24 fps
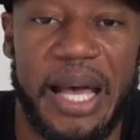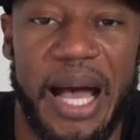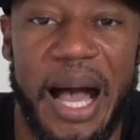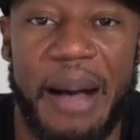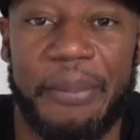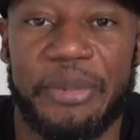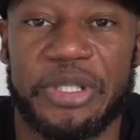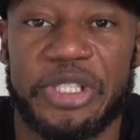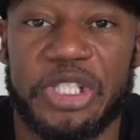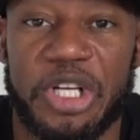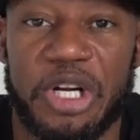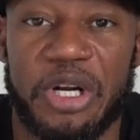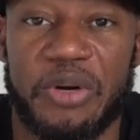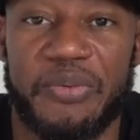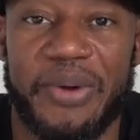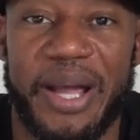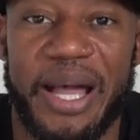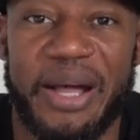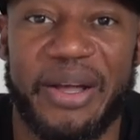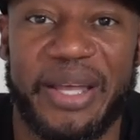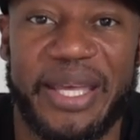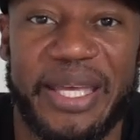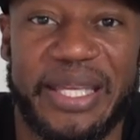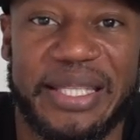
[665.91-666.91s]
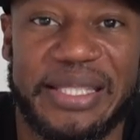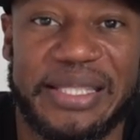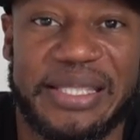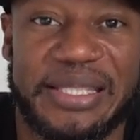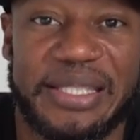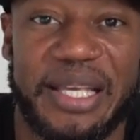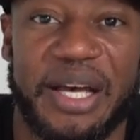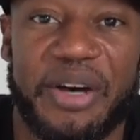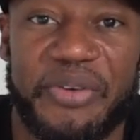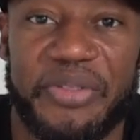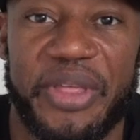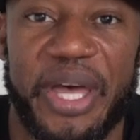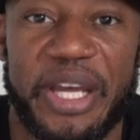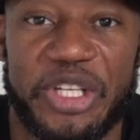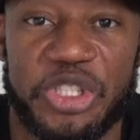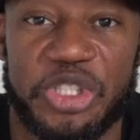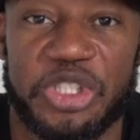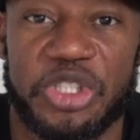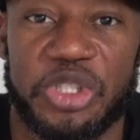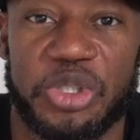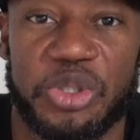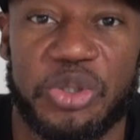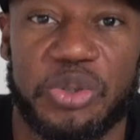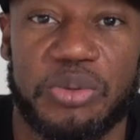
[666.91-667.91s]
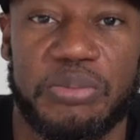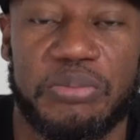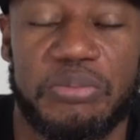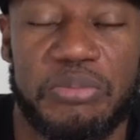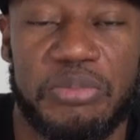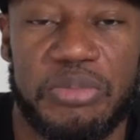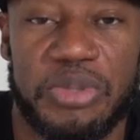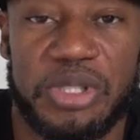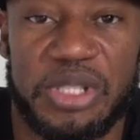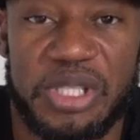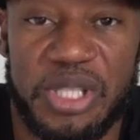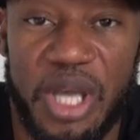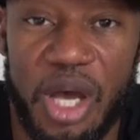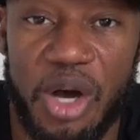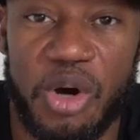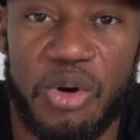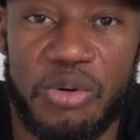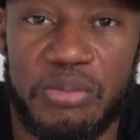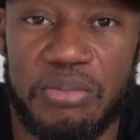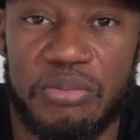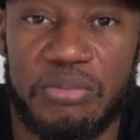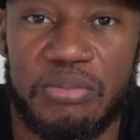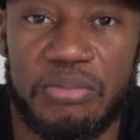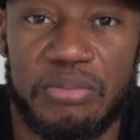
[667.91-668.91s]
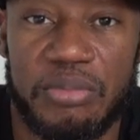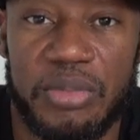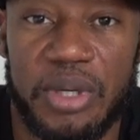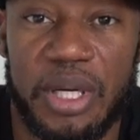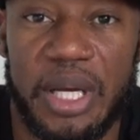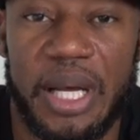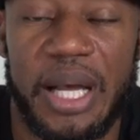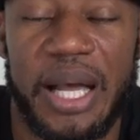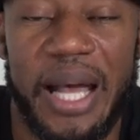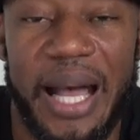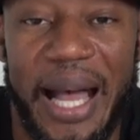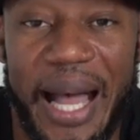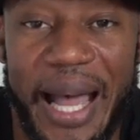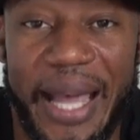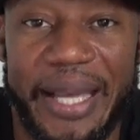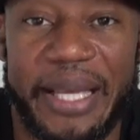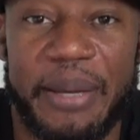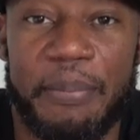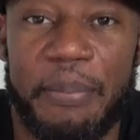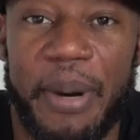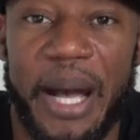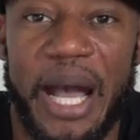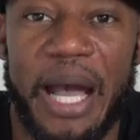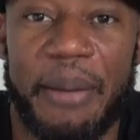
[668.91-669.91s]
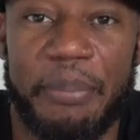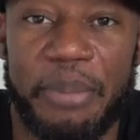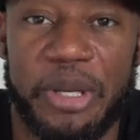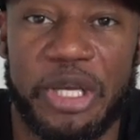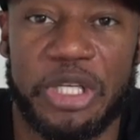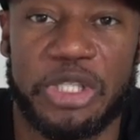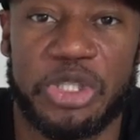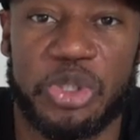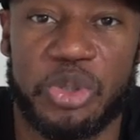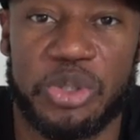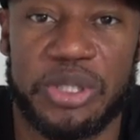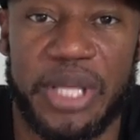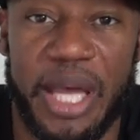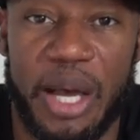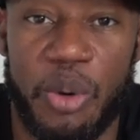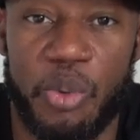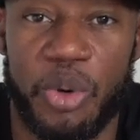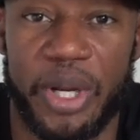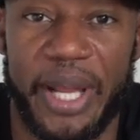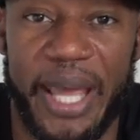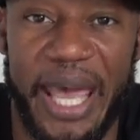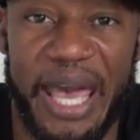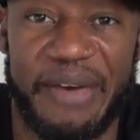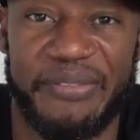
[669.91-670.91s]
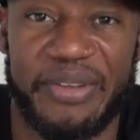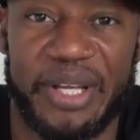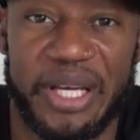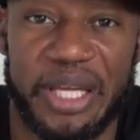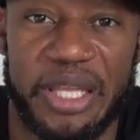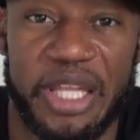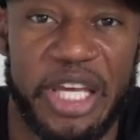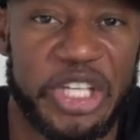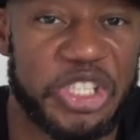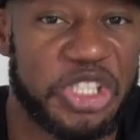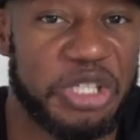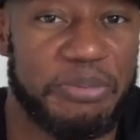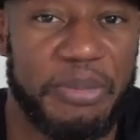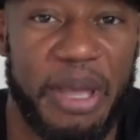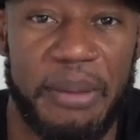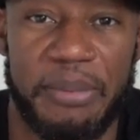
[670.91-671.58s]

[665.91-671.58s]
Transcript: I'm gonna turn around and sell that shoe so I can buy a pair of shoes that I wanna have in the collection.